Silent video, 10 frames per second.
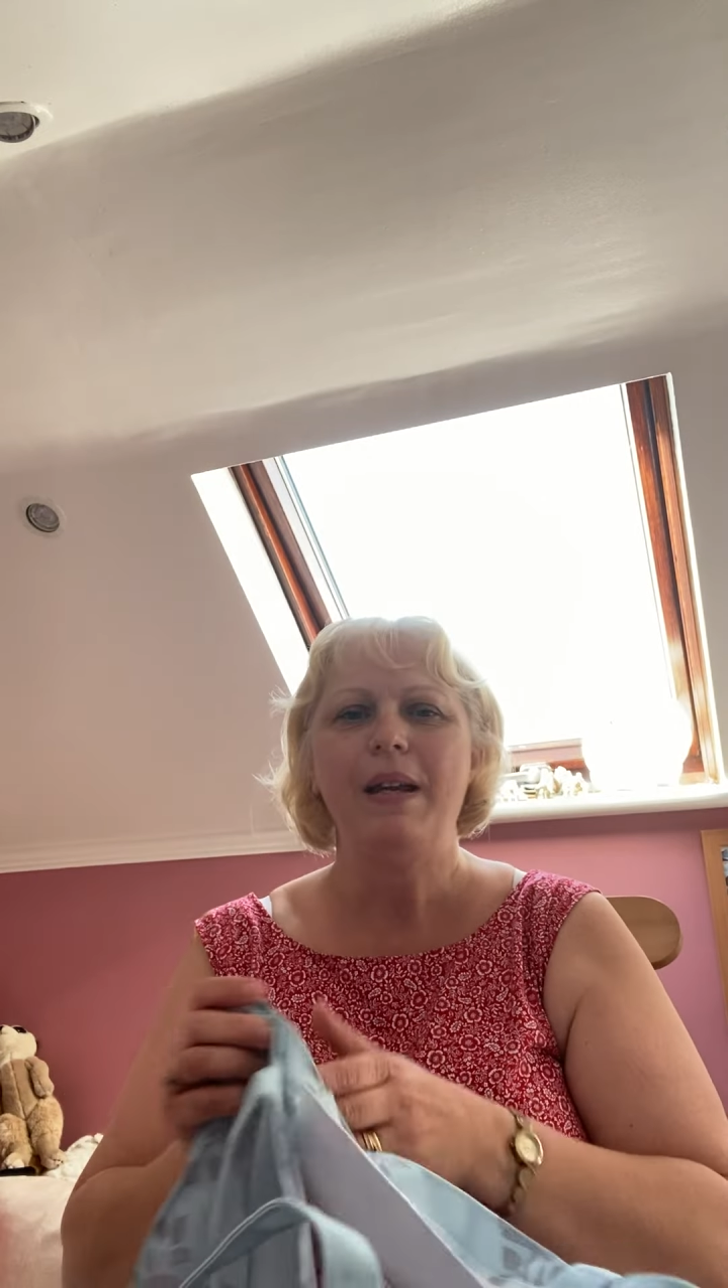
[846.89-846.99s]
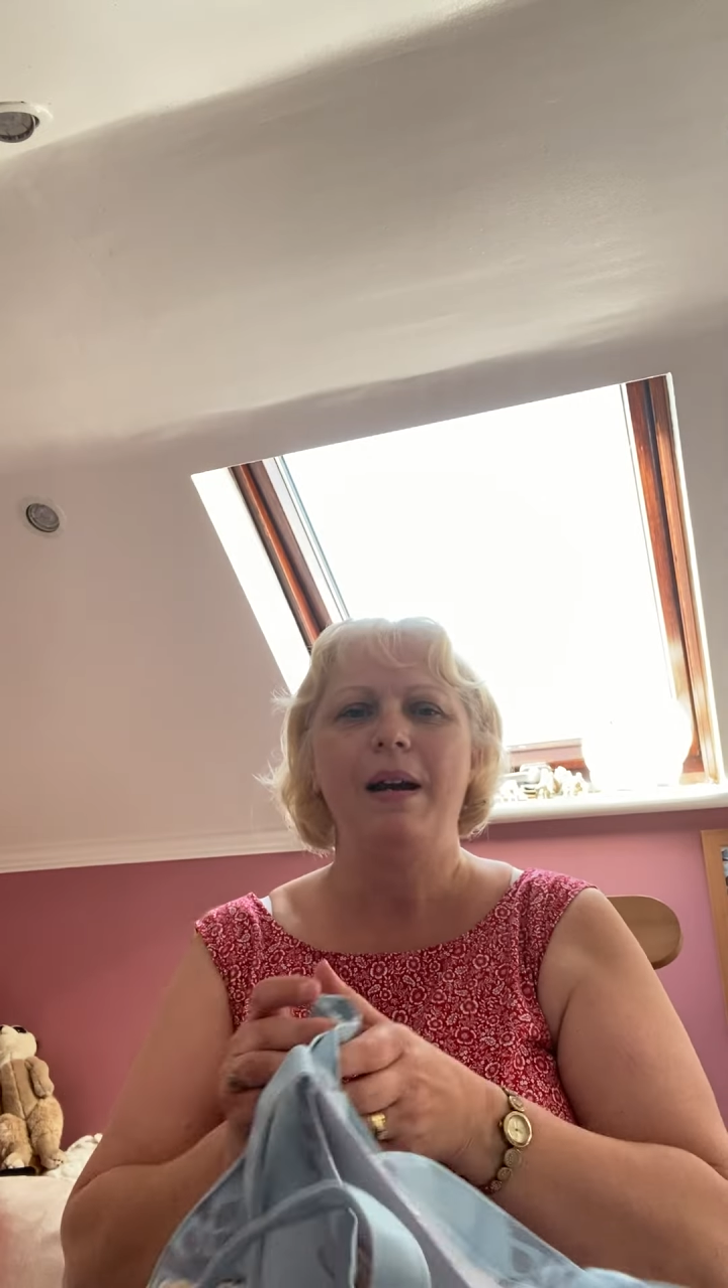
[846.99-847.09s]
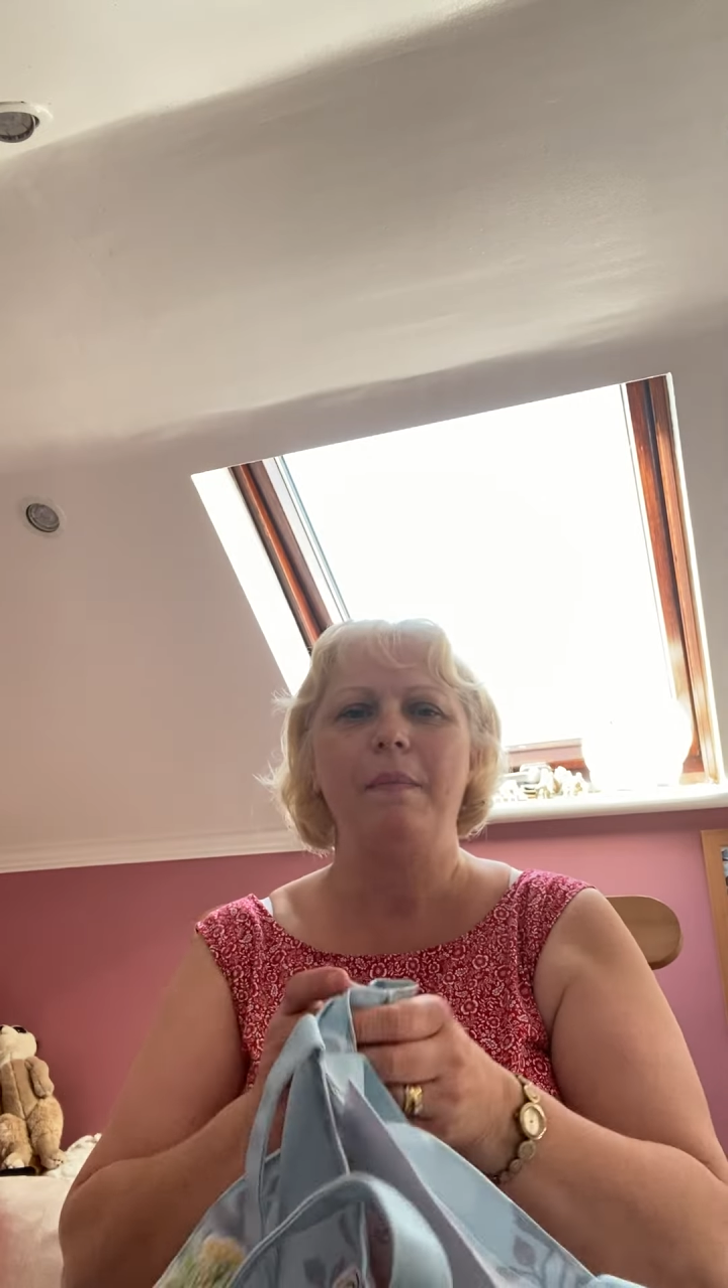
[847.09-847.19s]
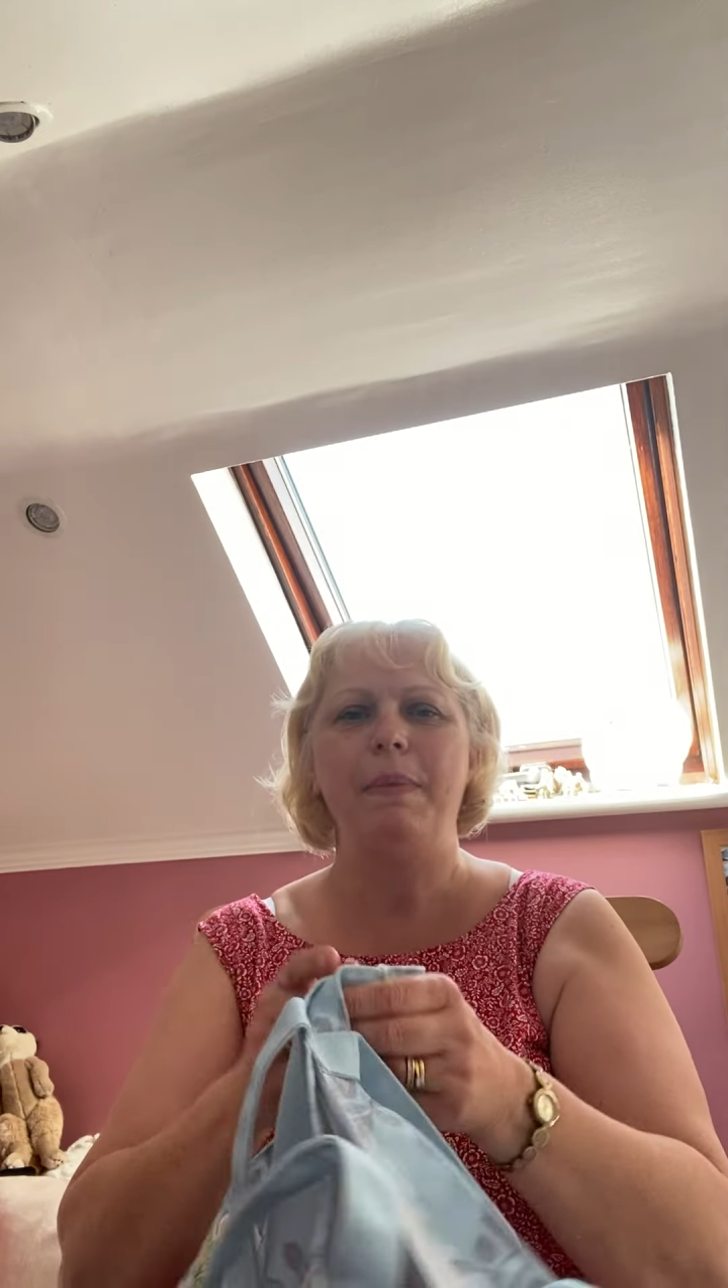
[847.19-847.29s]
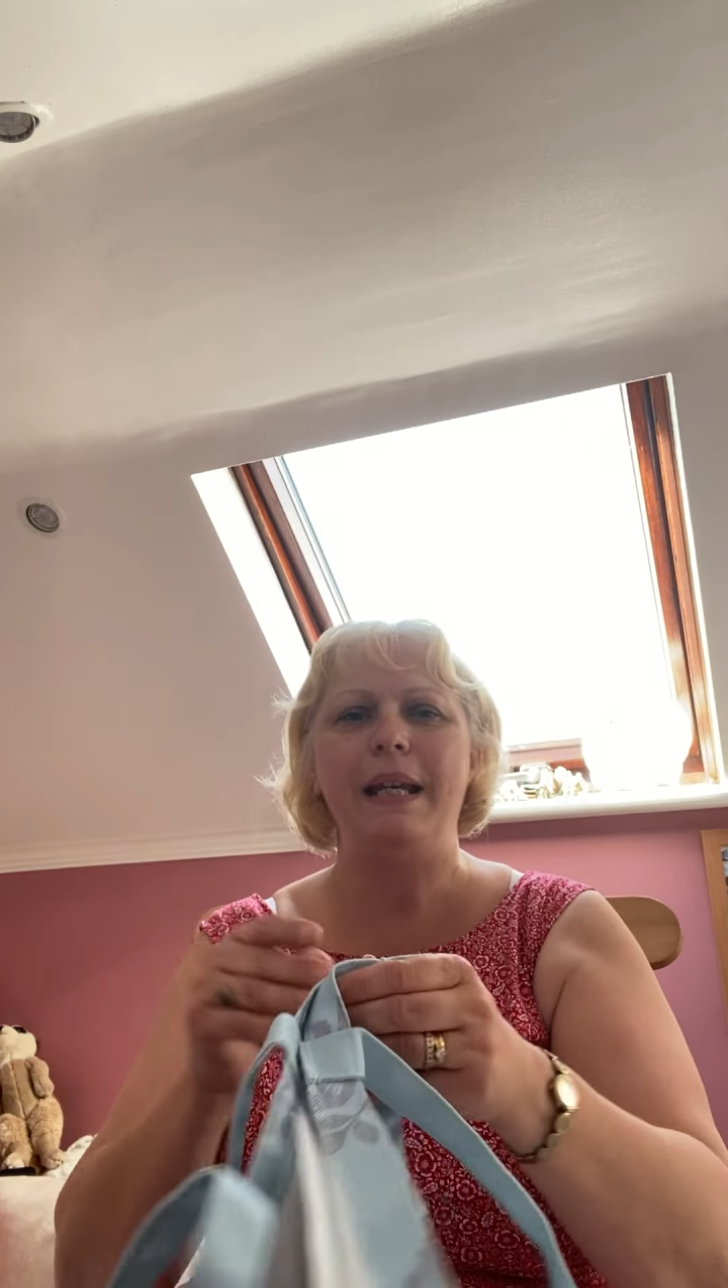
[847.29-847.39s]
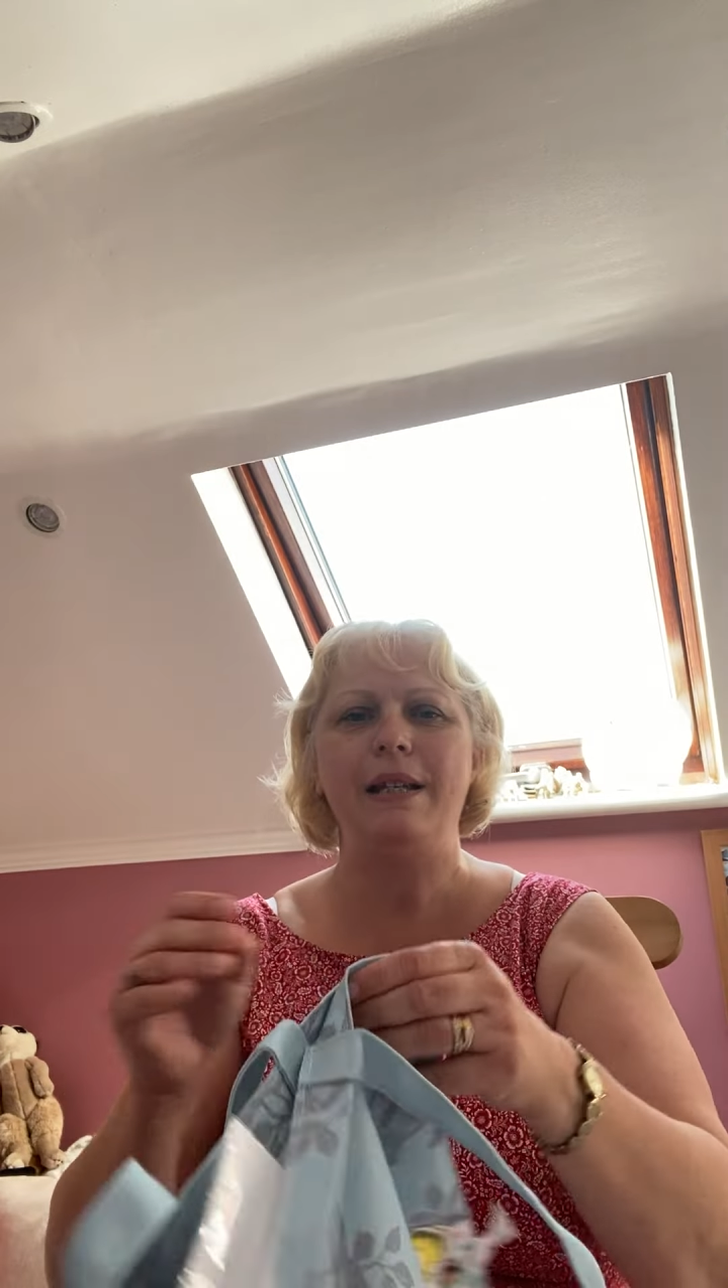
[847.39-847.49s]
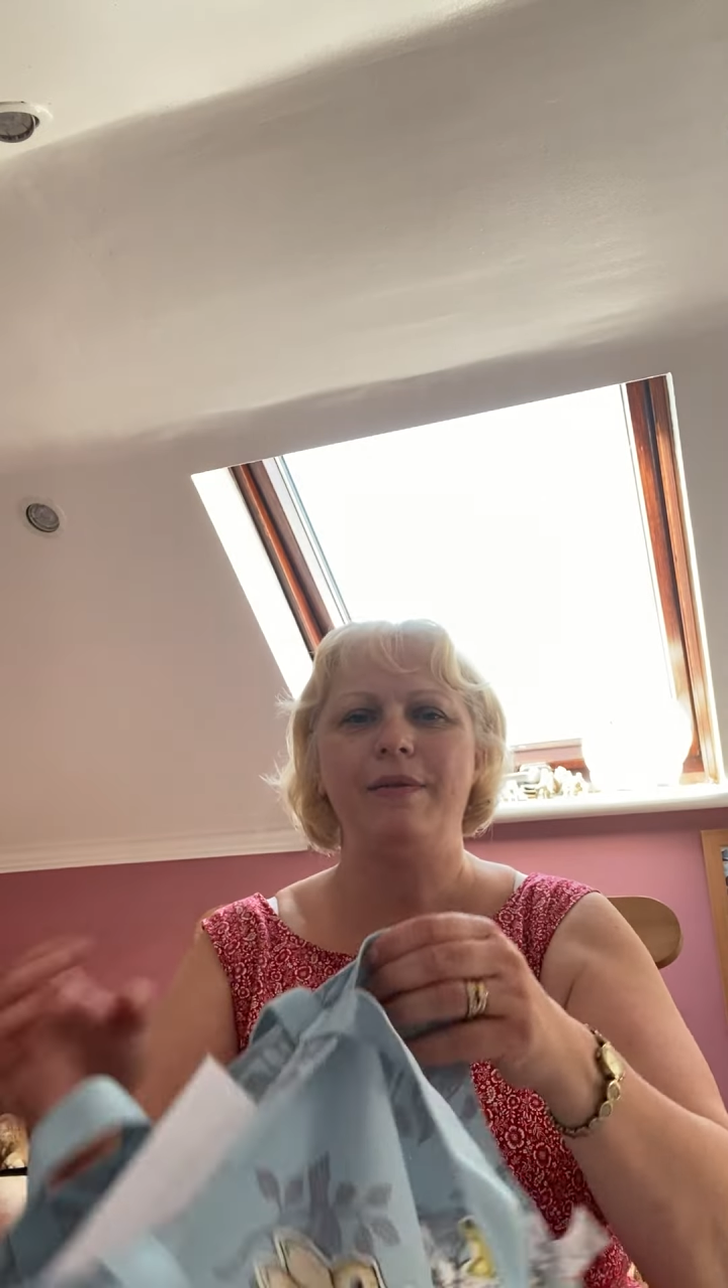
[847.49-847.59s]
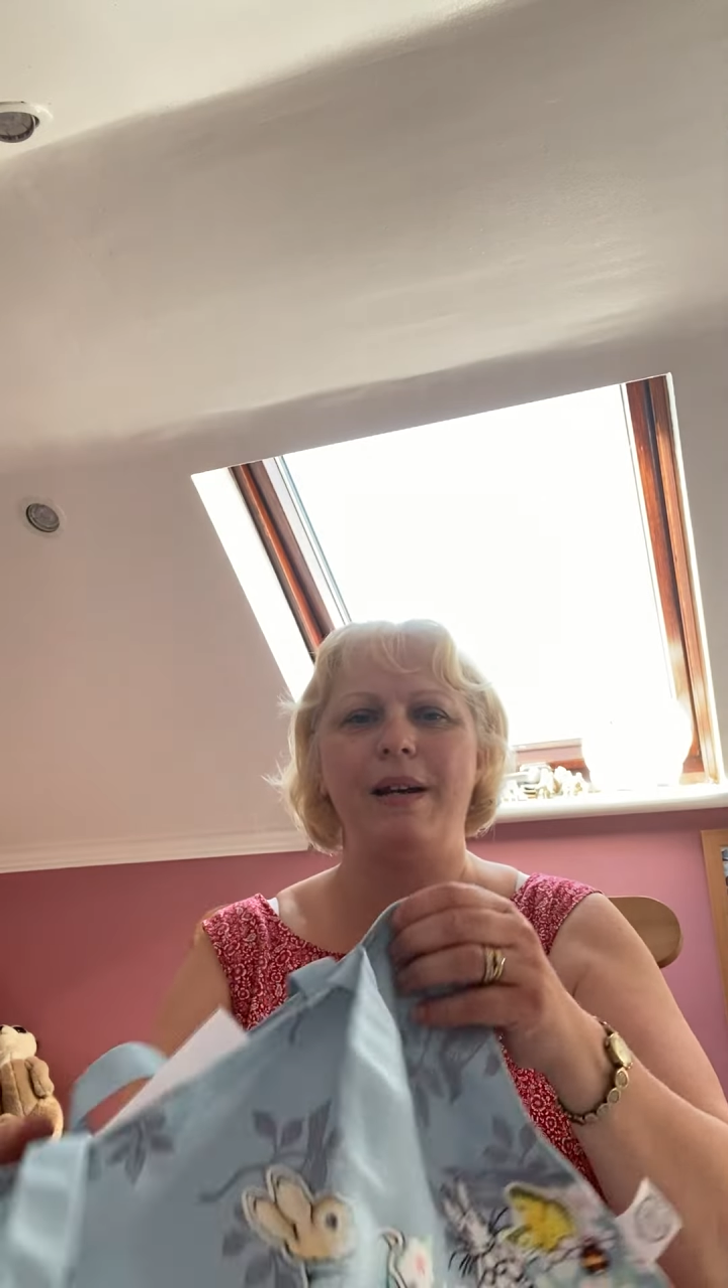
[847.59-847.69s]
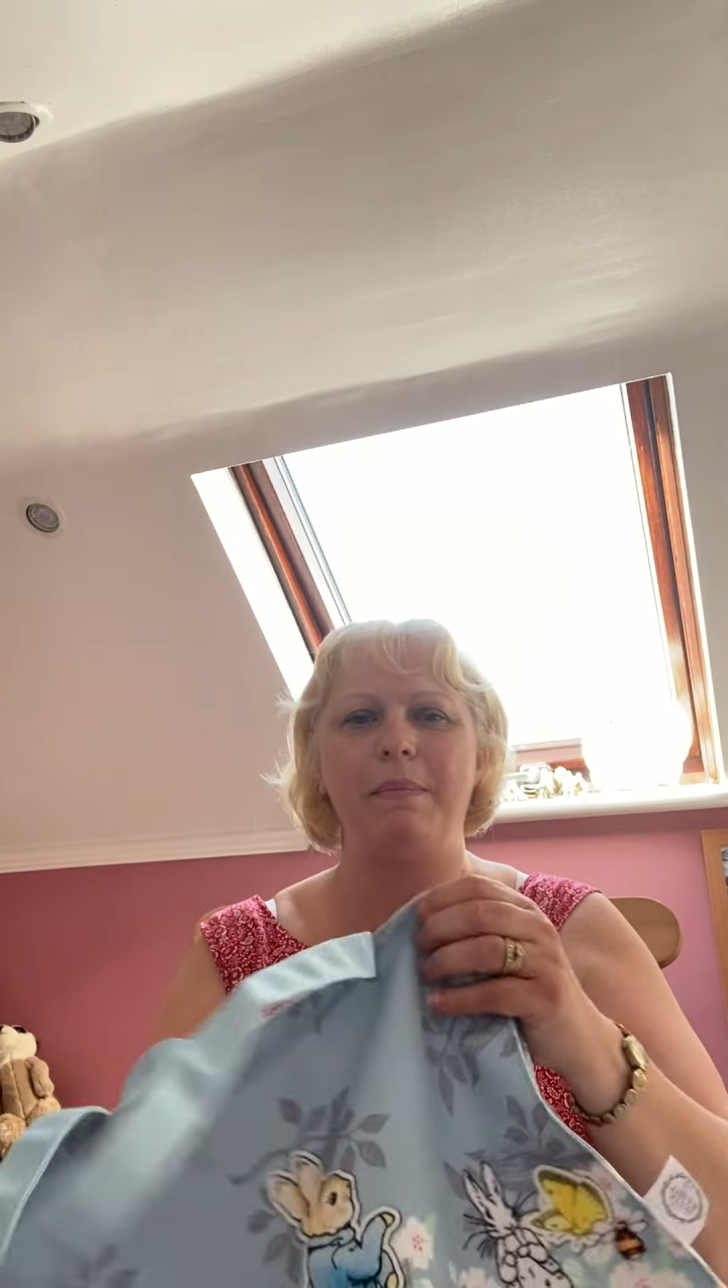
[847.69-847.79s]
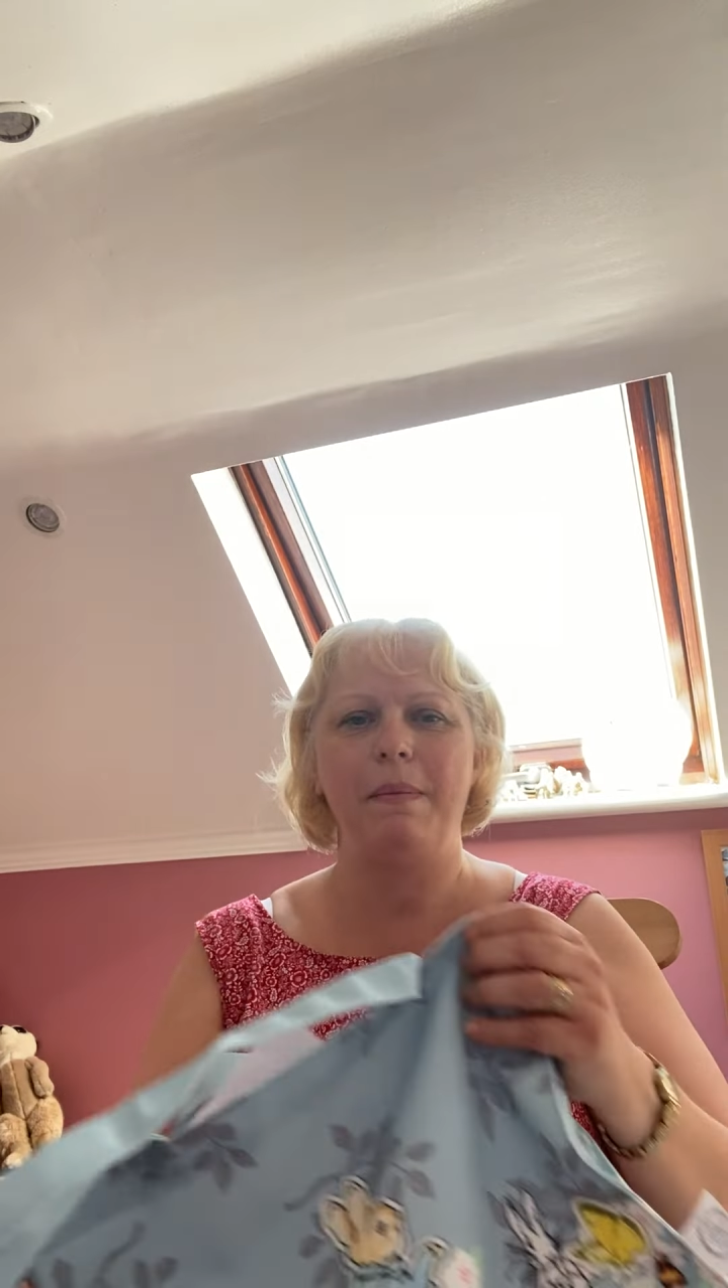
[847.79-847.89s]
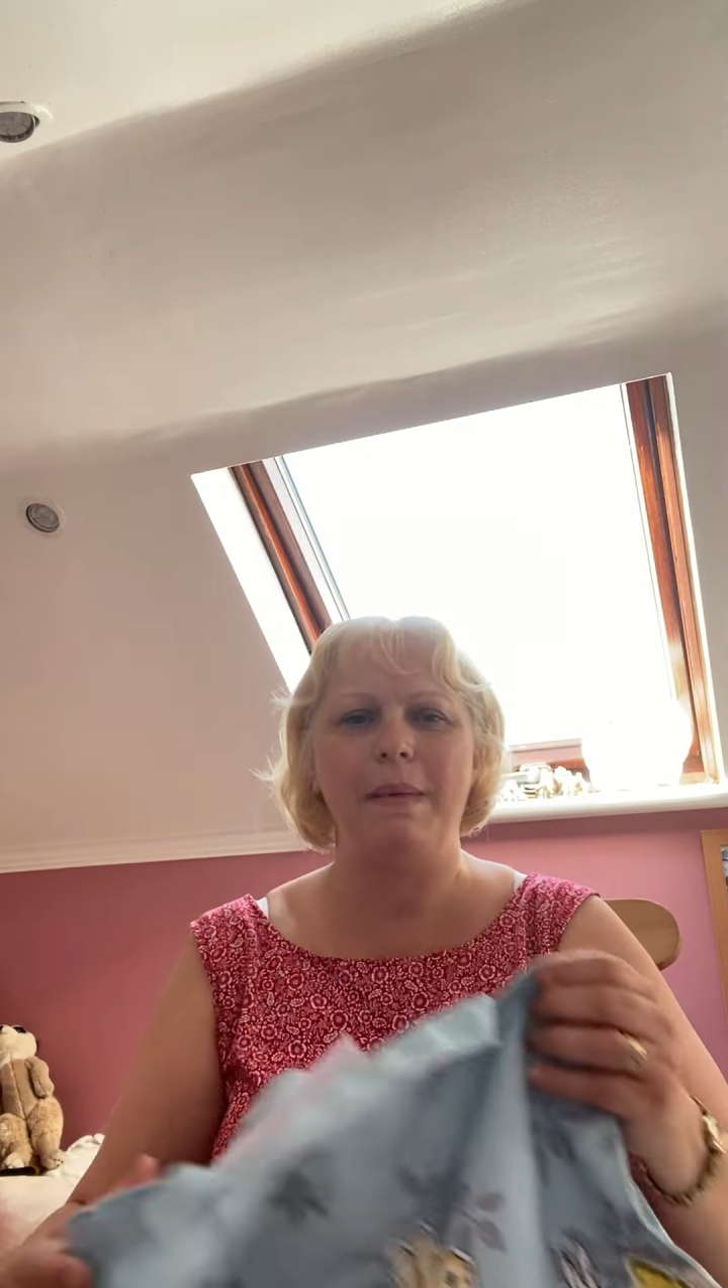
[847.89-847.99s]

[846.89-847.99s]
I'm Peter Rabbit